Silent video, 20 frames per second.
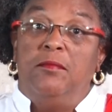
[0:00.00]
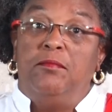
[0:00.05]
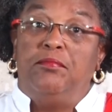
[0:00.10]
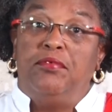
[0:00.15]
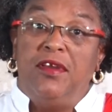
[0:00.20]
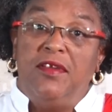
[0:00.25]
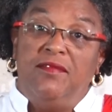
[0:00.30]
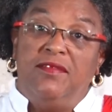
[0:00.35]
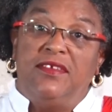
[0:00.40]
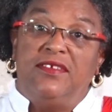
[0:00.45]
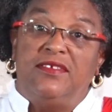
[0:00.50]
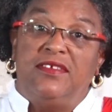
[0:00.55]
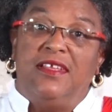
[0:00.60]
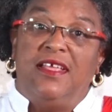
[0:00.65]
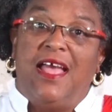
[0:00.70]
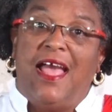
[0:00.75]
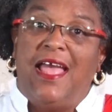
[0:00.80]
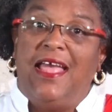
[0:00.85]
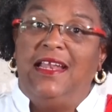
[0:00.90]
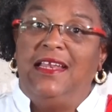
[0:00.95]
Previously
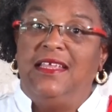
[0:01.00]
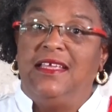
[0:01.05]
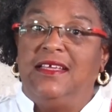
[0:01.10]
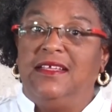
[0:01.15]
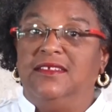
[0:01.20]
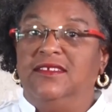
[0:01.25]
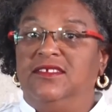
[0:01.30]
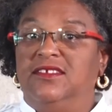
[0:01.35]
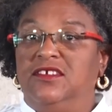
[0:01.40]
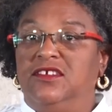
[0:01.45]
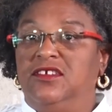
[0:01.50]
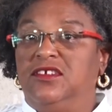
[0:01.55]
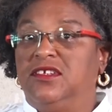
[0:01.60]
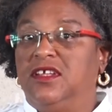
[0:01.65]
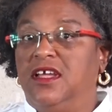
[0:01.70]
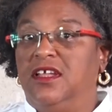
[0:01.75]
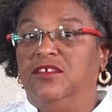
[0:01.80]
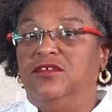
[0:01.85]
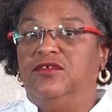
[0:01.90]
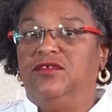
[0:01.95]
highly considered
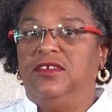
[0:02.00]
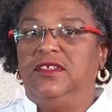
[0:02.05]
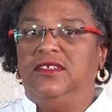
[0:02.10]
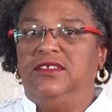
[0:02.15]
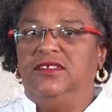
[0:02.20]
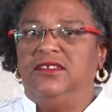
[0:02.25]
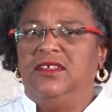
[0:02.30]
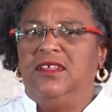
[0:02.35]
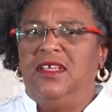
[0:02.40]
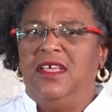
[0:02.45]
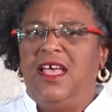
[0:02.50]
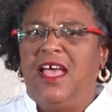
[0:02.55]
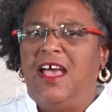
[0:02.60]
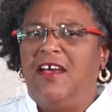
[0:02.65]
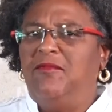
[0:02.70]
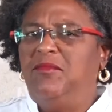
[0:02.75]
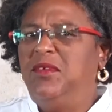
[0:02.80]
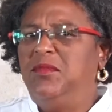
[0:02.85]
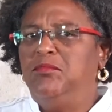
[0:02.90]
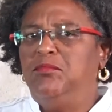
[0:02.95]
countries
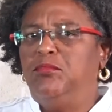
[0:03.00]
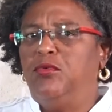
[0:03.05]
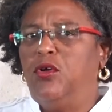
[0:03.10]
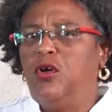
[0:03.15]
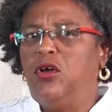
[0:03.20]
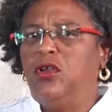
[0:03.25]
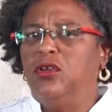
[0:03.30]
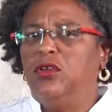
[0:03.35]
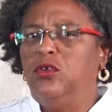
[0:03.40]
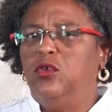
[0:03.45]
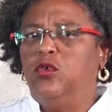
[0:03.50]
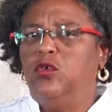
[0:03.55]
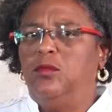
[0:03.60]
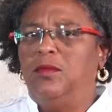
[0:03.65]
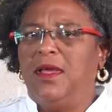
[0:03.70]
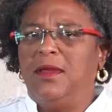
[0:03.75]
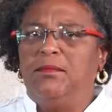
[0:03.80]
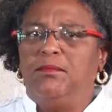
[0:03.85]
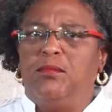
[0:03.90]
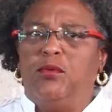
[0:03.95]
have been brought low
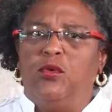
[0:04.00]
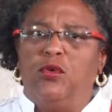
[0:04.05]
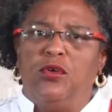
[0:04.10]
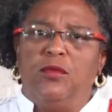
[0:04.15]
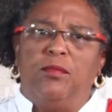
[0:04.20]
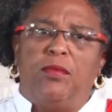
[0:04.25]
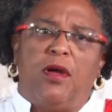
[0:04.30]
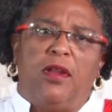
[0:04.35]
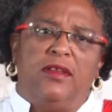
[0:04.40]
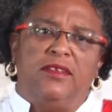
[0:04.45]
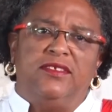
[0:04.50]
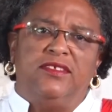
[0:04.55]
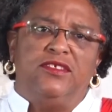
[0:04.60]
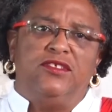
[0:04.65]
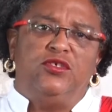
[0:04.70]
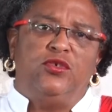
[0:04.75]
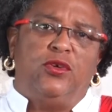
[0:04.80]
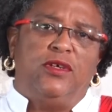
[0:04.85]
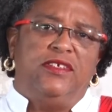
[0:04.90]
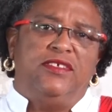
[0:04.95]
by poor policy
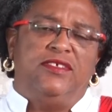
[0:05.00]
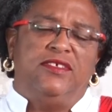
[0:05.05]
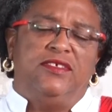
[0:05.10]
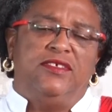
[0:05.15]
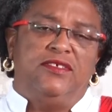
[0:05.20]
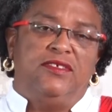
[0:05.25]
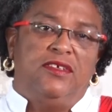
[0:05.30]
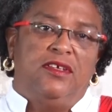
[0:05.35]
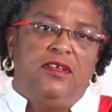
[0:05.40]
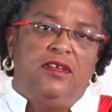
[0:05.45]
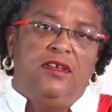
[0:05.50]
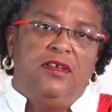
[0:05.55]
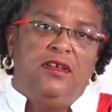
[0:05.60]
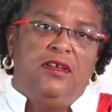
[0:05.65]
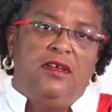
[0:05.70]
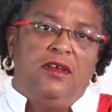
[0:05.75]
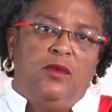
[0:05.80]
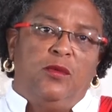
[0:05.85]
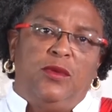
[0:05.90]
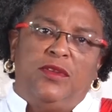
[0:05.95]
choices,
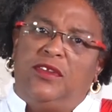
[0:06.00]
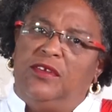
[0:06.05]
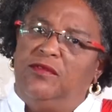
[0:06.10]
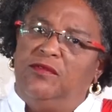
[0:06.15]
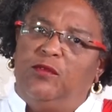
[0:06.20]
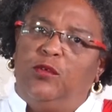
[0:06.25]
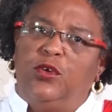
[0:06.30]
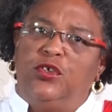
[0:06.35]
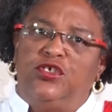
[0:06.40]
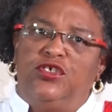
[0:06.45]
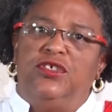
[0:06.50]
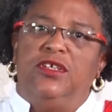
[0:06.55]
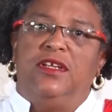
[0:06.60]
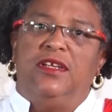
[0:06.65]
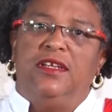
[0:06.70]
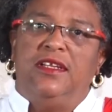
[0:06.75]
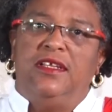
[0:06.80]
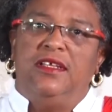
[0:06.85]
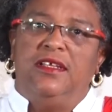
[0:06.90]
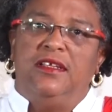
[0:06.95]
with
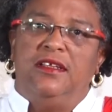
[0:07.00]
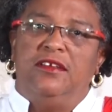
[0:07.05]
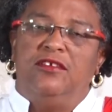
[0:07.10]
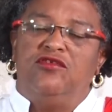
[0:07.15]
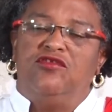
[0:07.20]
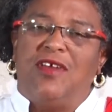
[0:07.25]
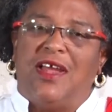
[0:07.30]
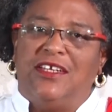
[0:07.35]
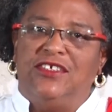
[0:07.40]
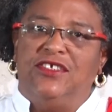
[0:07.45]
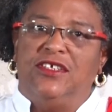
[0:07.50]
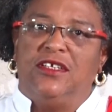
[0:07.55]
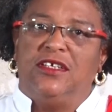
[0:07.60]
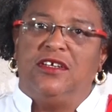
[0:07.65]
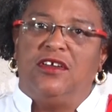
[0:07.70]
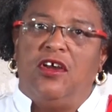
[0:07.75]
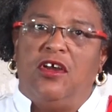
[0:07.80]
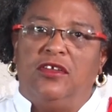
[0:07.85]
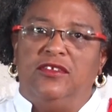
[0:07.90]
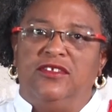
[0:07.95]
unfortunately tragic
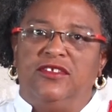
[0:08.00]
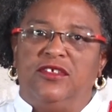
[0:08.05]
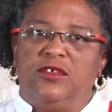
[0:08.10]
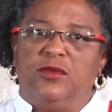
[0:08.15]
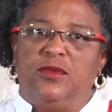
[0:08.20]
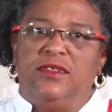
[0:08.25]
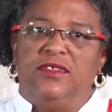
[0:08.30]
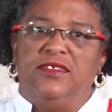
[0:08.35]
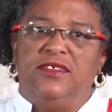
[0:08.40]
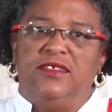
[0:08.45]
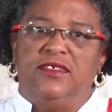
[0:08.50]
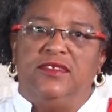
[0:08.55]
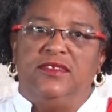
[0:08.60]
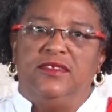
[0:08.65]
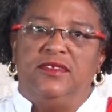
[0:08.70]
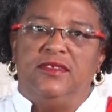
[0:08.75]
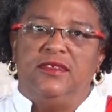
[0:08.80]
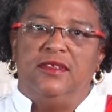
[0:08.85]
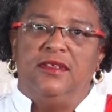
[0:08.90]
consequences.